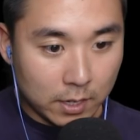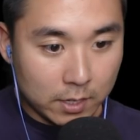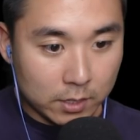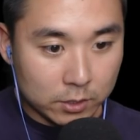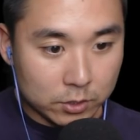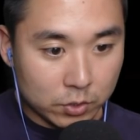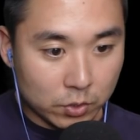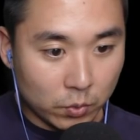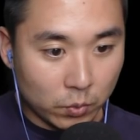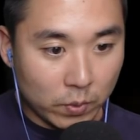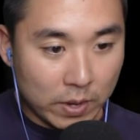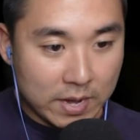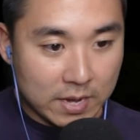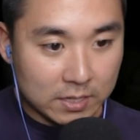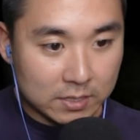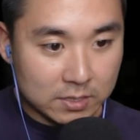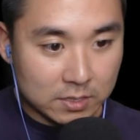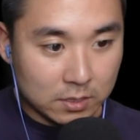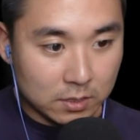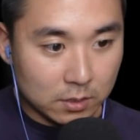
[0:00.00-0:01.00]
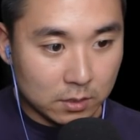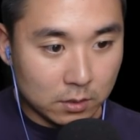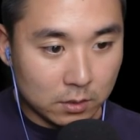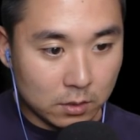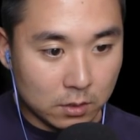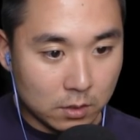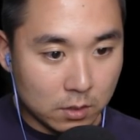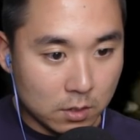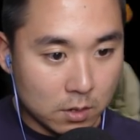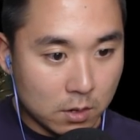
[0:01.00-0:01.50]
That is crazy.
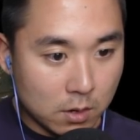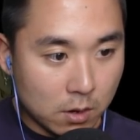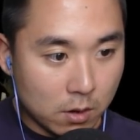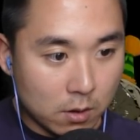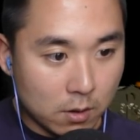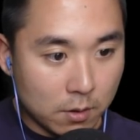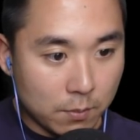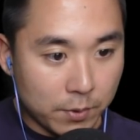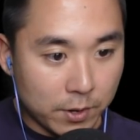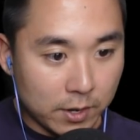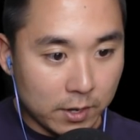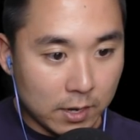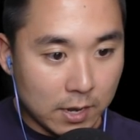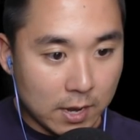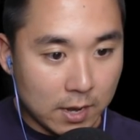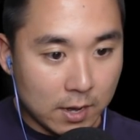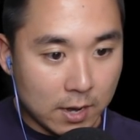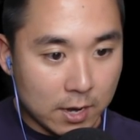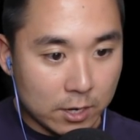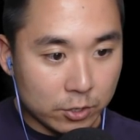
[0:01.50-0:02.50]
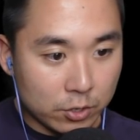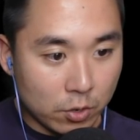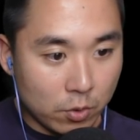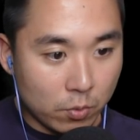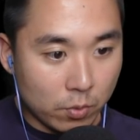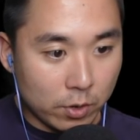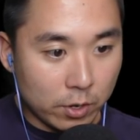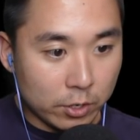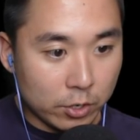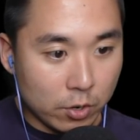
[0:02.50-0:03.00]
All right, buddy. Hang on.
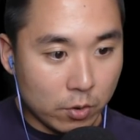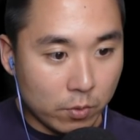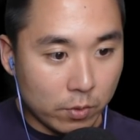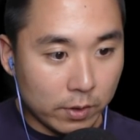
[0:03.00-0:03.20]
Don't worry.